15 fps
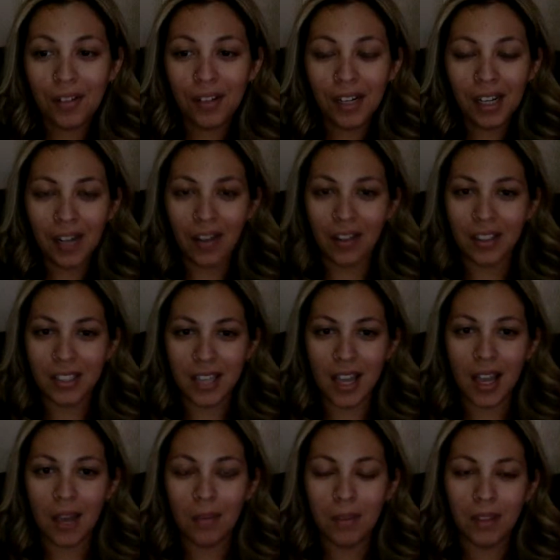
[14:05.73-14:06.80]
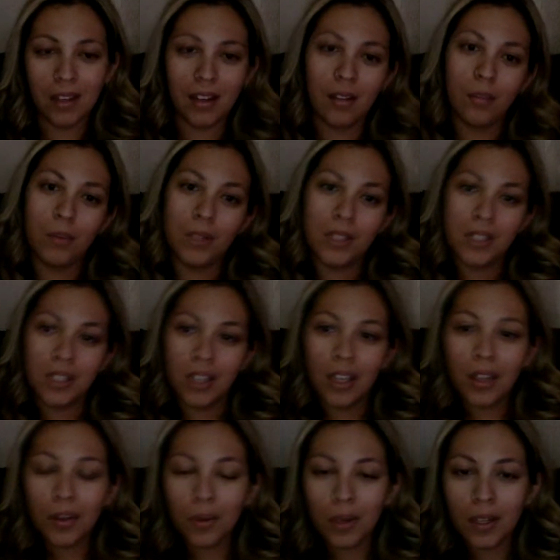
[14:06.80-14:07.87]
really long time and then I'll binge
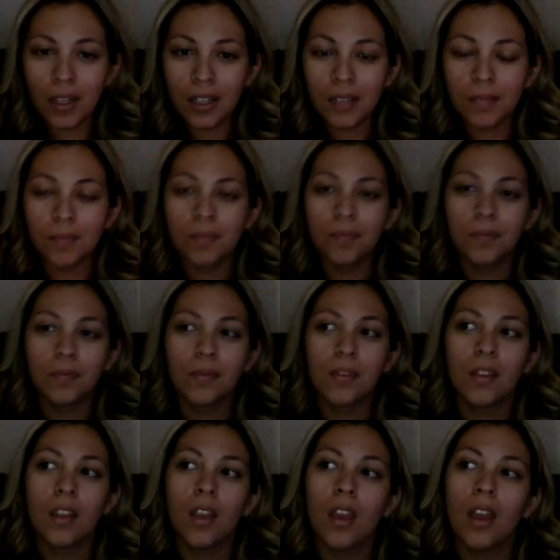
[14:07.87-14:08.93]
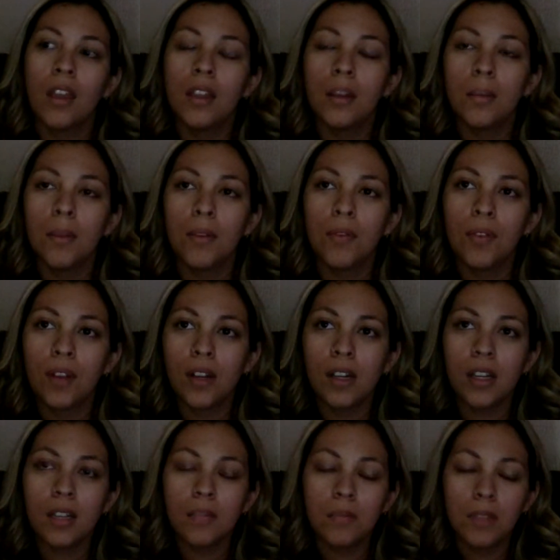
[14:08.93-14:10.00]
another one. And then my friend
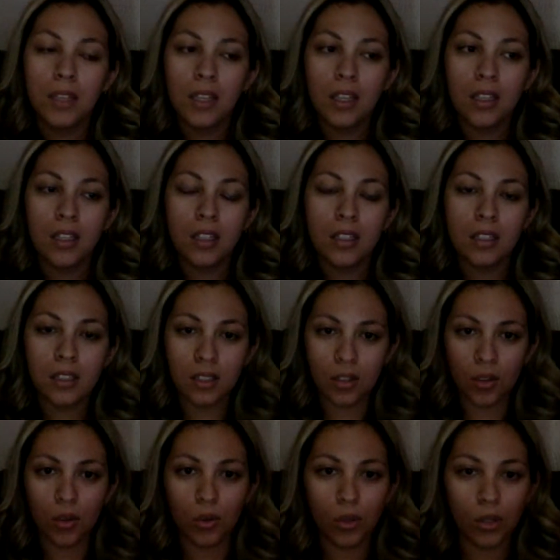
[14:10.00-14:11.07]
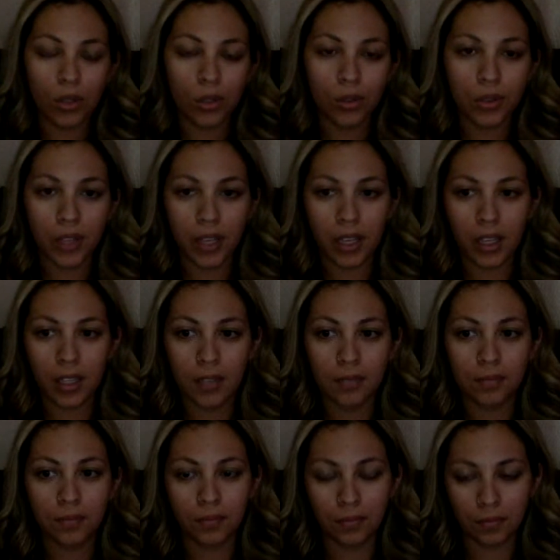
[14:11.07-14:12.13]
lent me his Hulu thing.
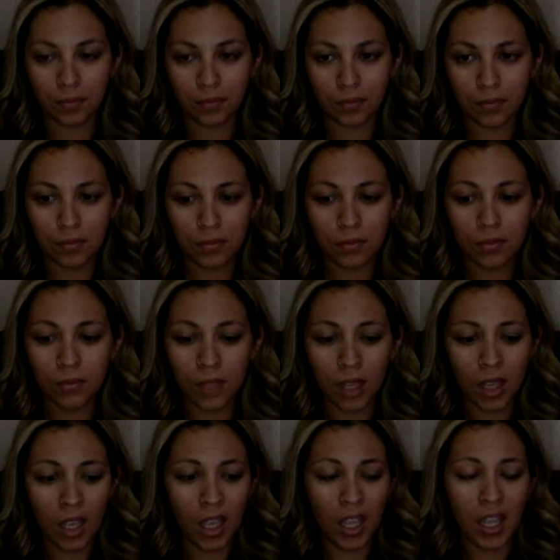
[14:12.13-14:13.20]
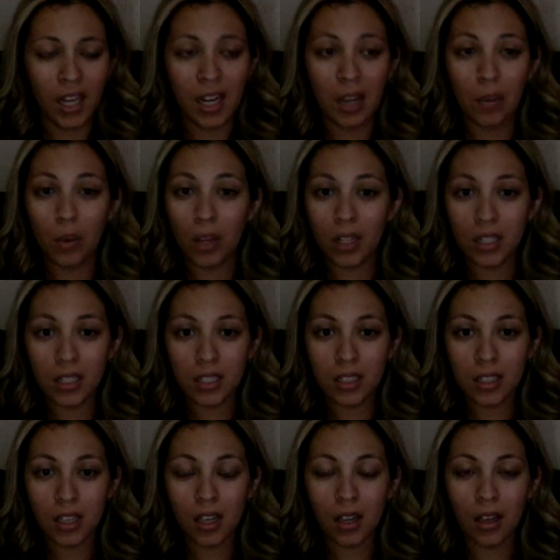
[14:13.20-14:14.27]
And I watched
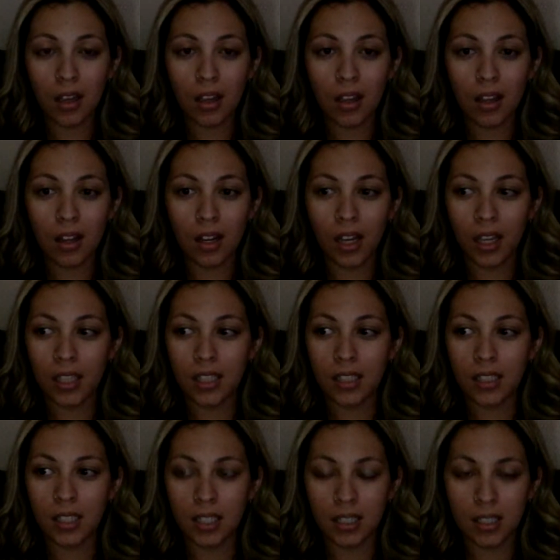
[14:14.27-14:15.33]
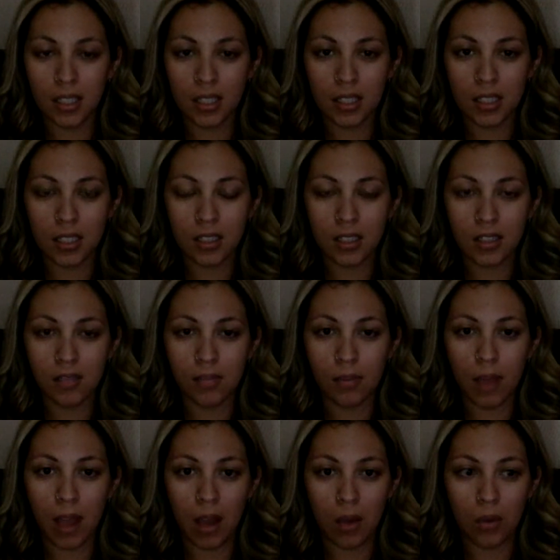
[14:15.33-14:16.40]
like 6 seasons of
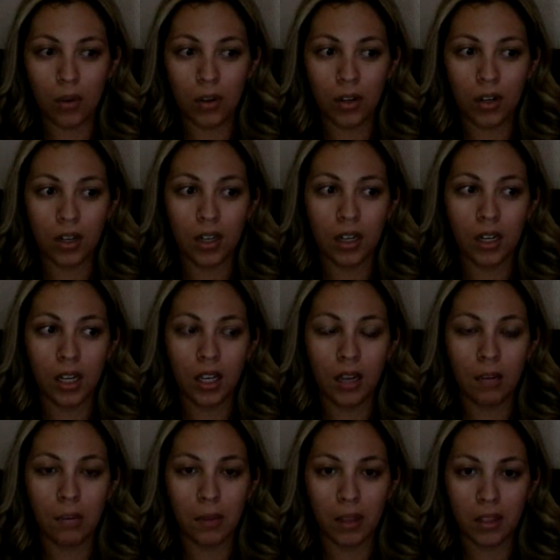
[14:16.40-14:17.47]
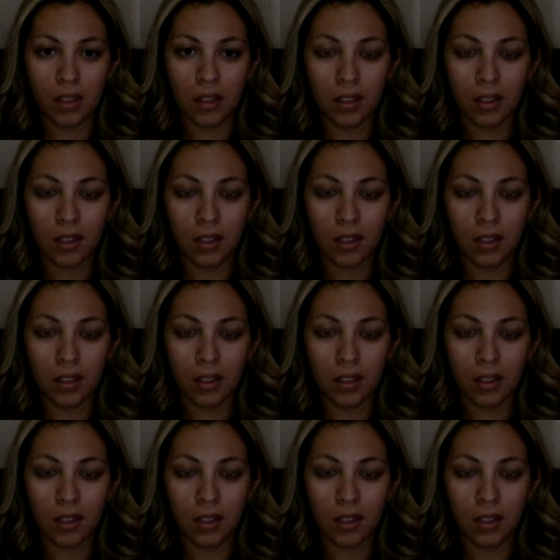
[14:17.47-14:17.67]
Power in like a month.